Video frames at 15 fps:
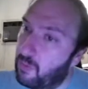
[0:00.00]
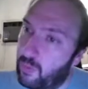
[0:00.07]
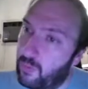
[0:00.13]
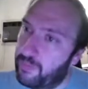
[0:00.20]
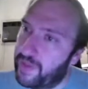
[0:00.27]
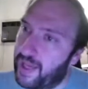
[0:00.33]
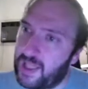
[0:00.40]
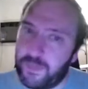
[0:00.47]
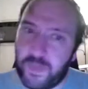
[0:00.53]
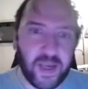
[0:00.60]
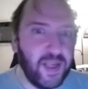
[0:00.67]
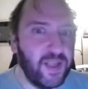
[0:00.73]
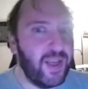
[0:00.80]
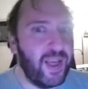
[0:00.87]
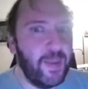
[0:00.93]

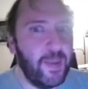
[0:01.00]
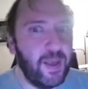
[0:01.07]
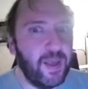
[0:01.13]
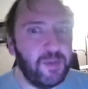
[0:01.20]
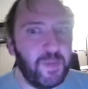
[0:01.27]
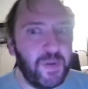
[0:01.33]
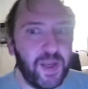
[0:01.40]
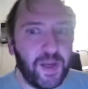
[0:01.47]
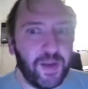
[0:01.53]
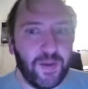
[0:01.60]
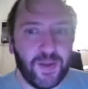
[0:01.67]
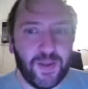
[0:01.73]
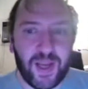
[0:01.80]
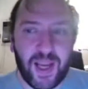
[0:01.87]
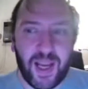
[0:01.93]
Despias, in this particular
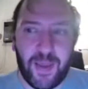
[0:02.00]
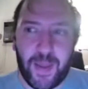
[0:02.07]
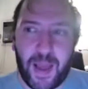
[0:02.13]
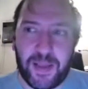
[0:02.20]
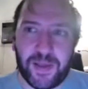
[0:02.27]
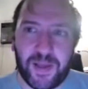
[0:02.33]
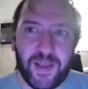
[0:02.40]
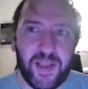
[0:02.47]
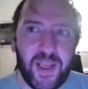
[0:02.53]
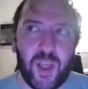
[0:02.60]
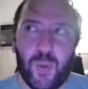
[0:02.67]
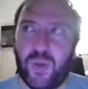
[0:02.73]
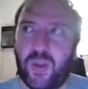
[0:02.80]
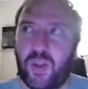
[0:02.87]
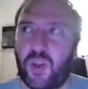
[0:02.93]
set, and that's
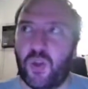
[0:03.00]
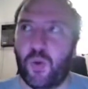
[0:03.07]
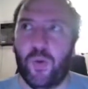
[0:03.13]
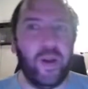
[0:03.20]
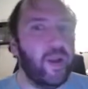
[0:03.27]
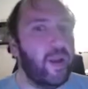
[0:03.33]
continuing the story